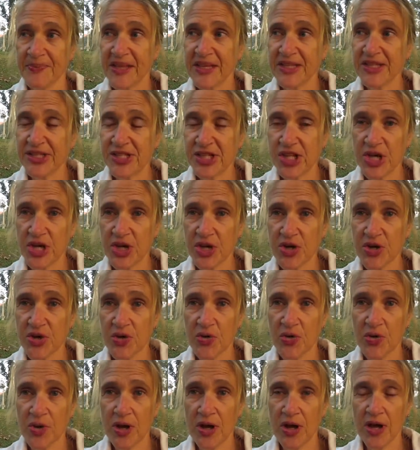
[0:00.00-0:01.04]

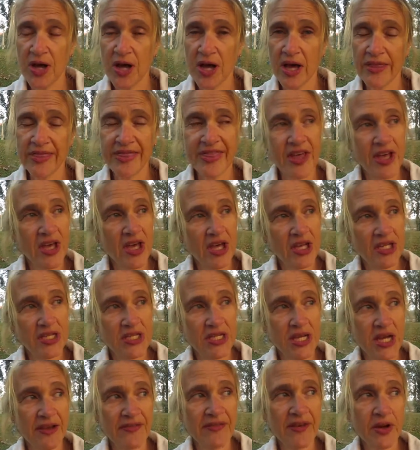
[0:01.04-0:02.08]
So, I thought,
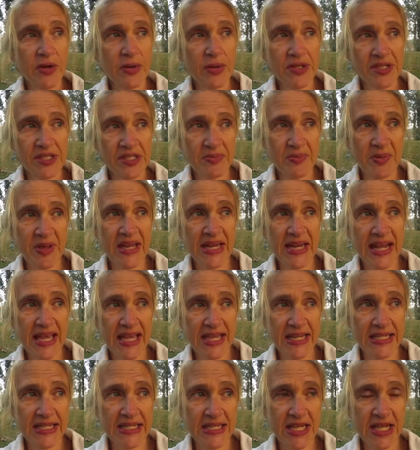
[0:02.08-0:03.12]
I've already spent
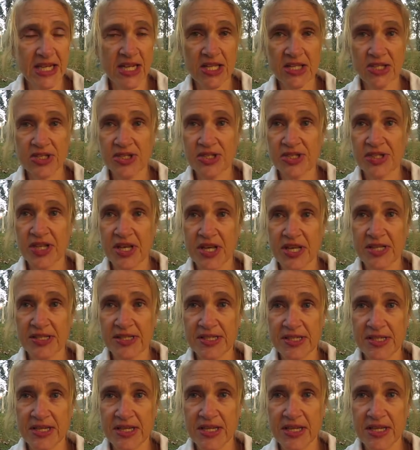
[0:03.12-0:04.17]
$80 on
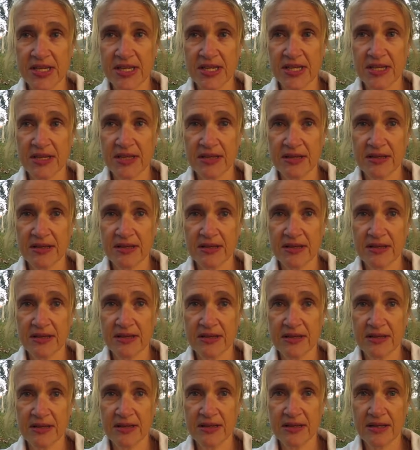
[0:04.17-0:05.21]
seeing
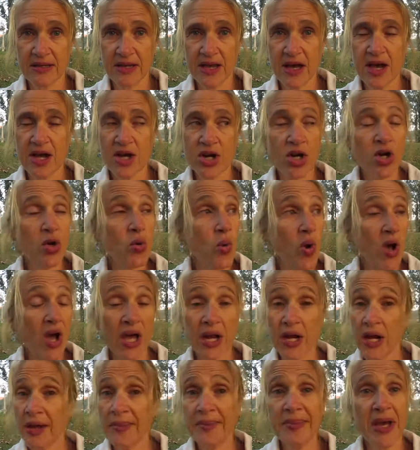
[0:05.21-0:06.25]
Angkor Wat.
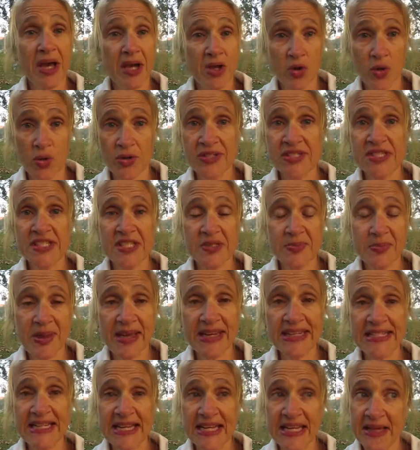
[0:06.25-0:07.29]
I'm not going to
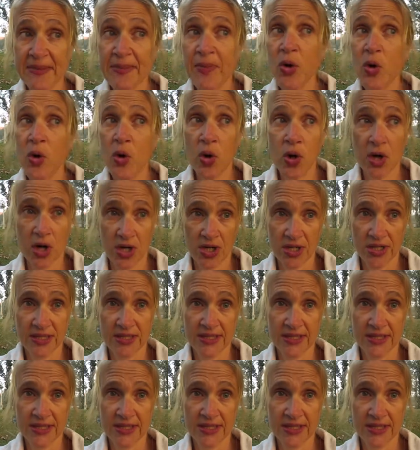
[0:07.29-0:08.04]
spend any more.